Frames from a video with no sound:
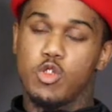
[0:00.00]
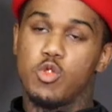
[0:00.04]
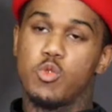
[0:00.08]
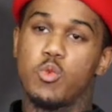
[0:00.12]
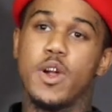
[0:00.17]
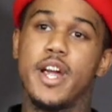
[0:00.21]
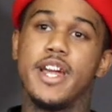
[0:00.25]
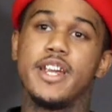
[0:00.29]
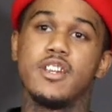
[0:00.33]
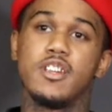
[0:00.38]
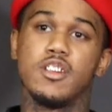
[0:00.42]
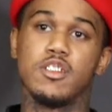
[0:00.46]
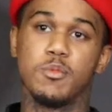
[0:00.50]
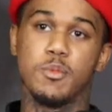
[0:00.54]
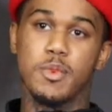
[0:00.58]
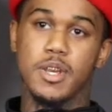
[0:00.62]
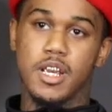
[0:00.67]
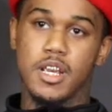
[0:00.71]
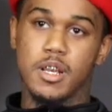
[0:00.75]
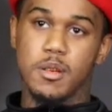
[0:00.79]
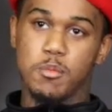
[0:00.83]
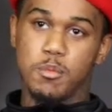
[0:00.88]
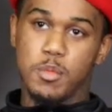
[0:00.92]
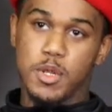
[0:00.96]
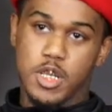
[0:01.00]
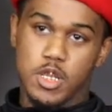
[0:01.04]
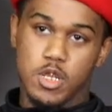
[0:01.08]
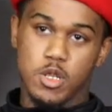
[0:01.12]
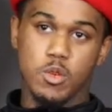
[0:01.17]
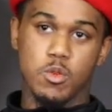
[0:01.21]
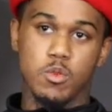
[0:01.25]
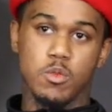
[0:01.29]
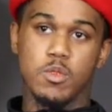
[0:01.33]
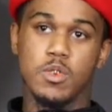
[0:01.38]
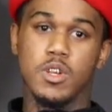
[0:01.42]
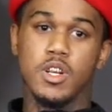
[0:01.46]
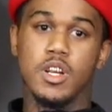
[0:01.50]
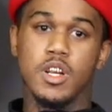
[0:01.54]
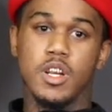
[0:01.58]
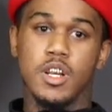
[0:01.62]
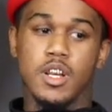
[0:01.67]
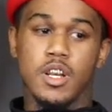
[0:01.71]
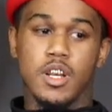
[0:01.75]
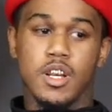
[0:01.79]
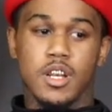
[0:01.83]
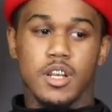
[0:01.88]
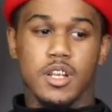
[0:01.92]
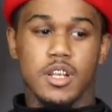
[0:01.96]
do righteous, man. Be you.
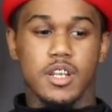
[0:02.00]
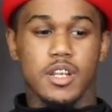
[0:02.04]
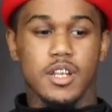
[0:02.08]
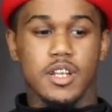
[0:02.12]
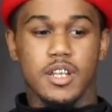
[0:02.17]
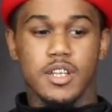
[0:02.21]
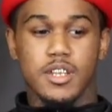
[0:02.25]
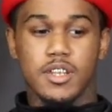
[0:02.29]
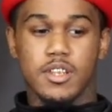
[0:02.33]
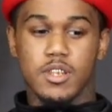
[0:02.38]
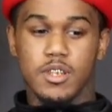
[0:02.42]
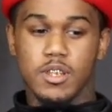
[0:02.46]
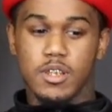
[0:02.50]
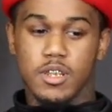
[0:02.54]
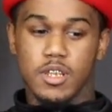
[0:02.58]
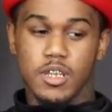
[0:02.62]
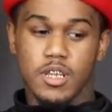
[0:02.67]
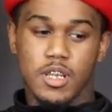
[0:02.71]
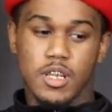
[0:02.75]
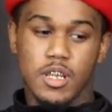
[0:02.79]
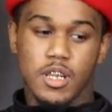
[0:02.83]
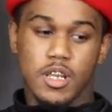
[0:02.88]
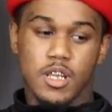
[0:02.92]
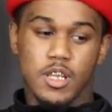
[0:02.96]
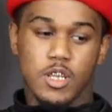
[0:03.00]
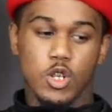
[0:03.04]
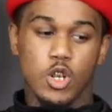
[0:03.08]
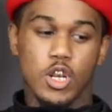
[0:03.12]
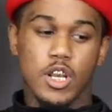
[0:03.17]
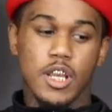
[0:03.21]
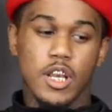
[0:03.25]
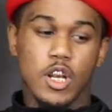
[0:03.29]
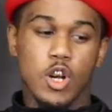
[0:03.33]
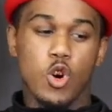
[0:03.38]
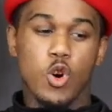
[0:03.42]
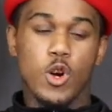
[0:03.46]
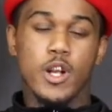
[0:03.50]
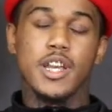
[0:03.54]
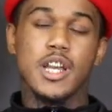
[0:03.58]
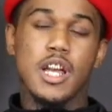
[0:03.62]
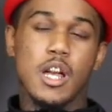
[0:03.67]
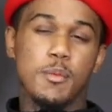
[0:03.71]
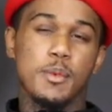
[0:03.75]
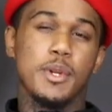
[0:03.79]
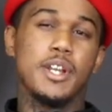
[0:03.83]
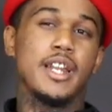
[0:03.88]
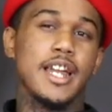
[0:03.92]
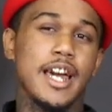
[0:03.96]
Because your heart
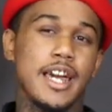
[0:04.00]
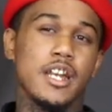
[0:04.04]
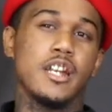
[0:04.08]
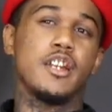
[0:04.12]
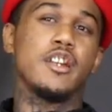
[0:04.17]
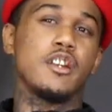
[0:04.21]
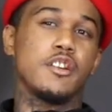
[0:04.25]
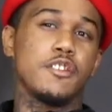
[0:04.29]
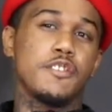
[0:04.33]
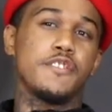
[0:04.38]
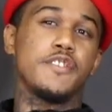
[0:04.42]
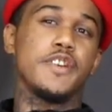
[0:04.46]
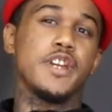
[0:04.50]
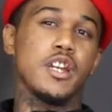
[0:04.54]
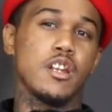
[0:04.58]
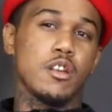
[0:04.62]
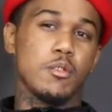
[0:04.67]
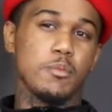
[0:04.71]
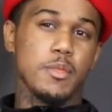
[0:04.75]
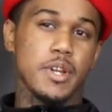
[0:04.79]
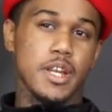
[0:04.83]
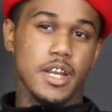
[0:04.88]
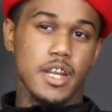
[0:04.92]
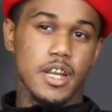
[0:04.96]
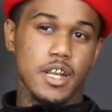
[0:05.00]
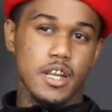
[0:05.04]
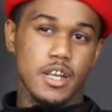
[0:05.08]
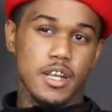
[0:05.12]
got to be lighter than a feather, man.